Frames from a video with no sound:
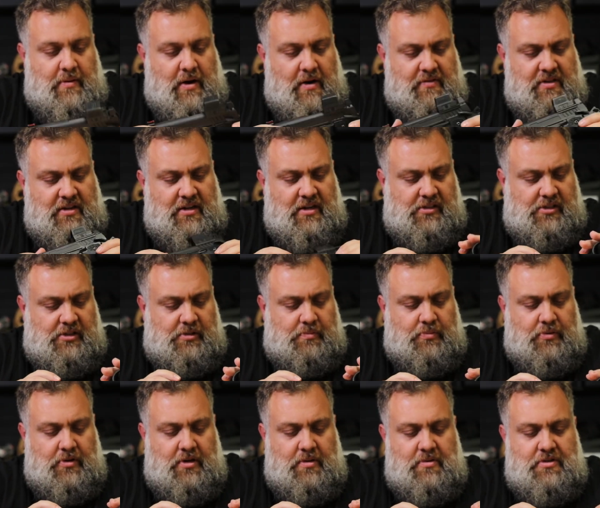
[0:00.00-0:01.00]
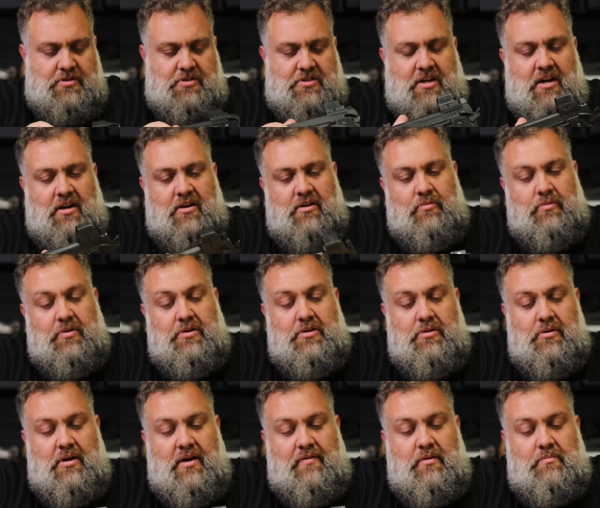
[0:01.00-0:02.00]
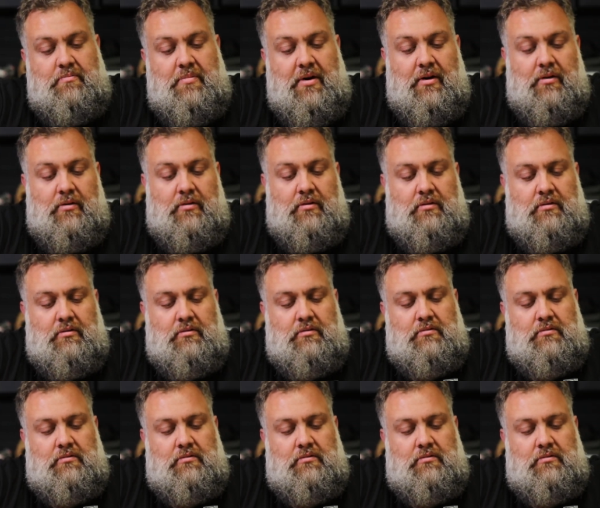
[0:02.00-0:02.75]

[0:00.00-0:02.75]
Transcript: Everything else is pretty much standard. We do have a barrel